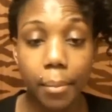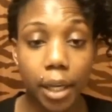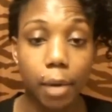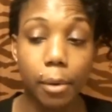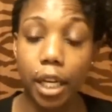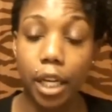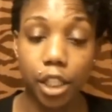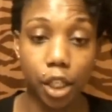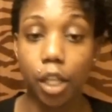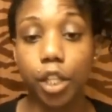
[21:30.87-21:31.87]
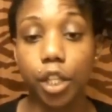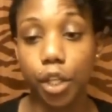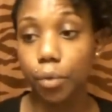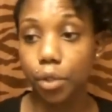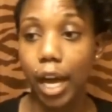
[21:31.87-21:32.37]
Tommy come up in there. She
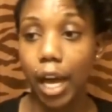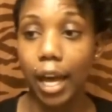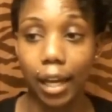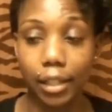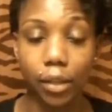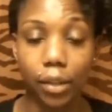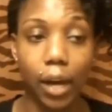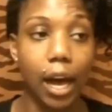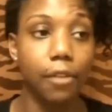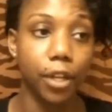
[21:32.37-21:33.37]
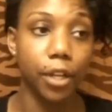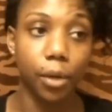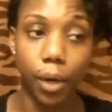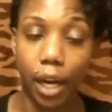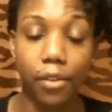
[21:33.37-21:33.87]
looked cute. You know, I like the little
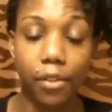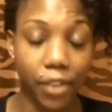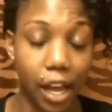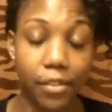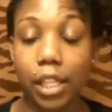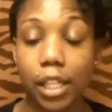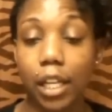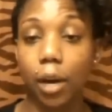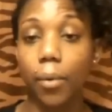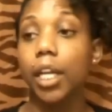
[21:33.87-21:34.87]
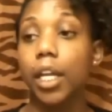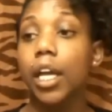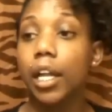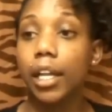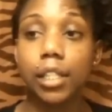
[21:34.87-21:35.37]
outfit or whatever, if I haven't said that
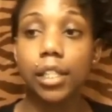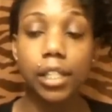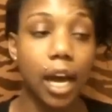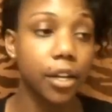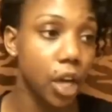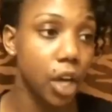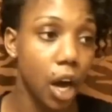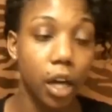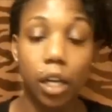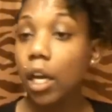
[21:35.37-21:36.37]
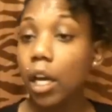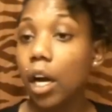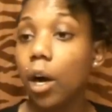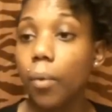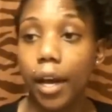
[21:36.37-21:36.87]
already. They sit down and talk
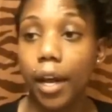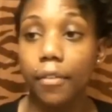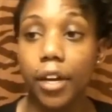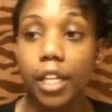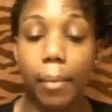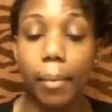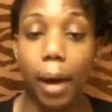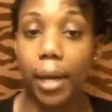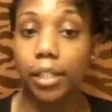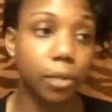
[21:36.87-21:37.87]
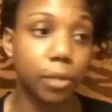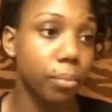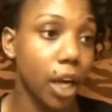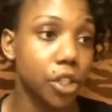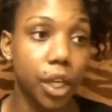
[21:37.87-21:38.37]
or whatever. He's talking, I
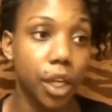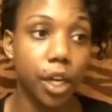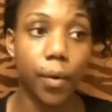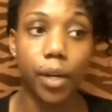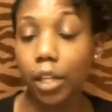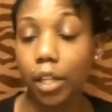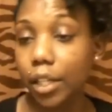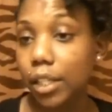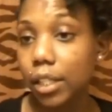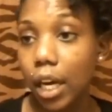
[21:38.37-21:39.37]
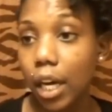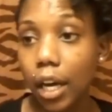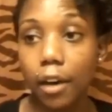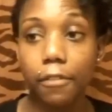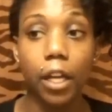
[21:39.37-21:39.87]
basically brought you here and all of this
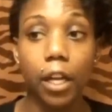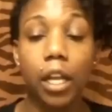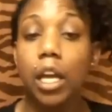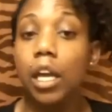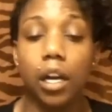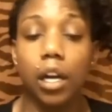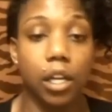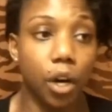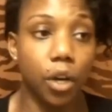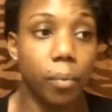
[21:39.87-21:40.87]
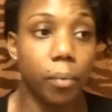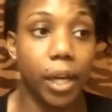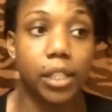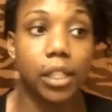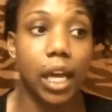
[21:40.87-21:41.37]
stuff. And, you
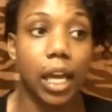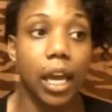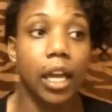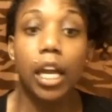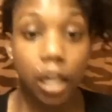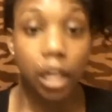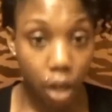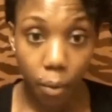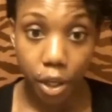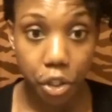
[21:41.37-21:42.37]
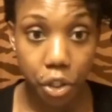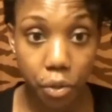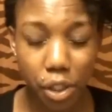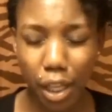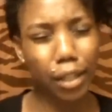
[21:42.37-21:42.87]
know, basically saying he don't want
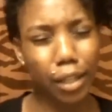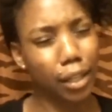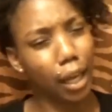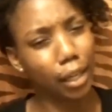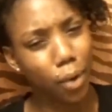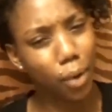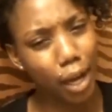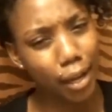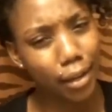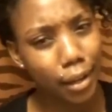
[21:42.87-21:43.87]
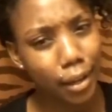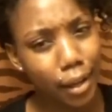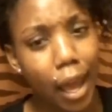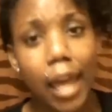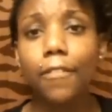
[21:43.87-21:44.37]
to choose. And they looking like, what?
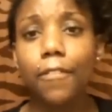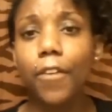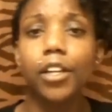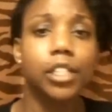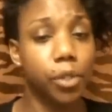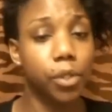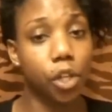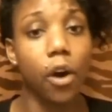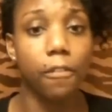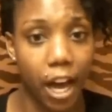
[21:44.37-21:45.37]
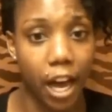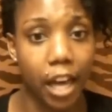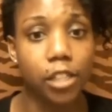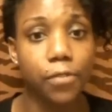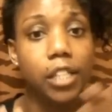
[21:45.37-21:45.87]
And at first, it was going
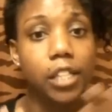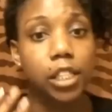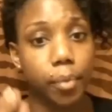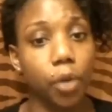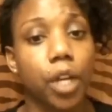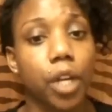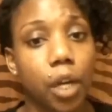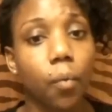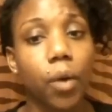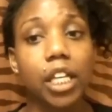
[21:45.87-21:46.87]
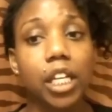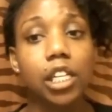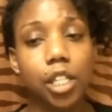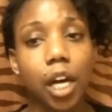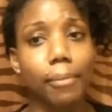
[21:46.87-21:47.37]
fine as far as them agreeing
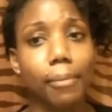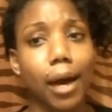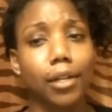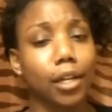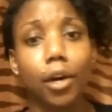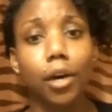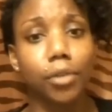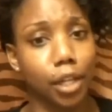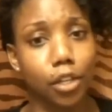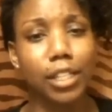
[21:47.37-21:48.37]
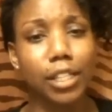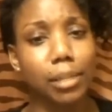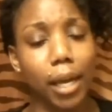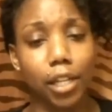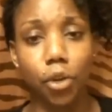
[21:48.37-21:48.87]
with each other about, nigga, no, nigga, you
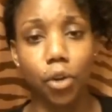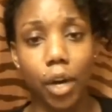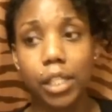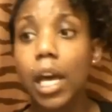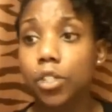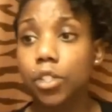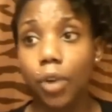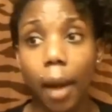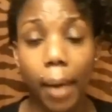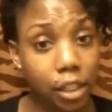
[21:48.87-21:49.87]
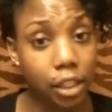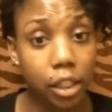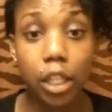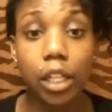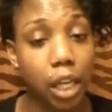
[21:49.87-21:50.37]
need to make a choice. Scrap
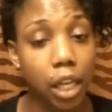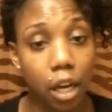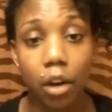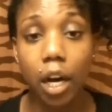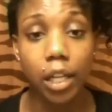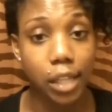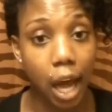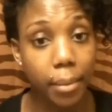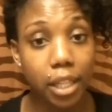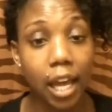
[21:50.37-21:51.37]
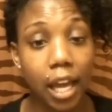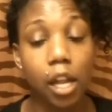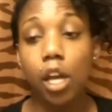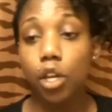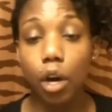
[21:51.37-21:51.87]
actually couldn't tell uh, Tommy
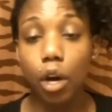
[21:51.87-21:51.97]
that,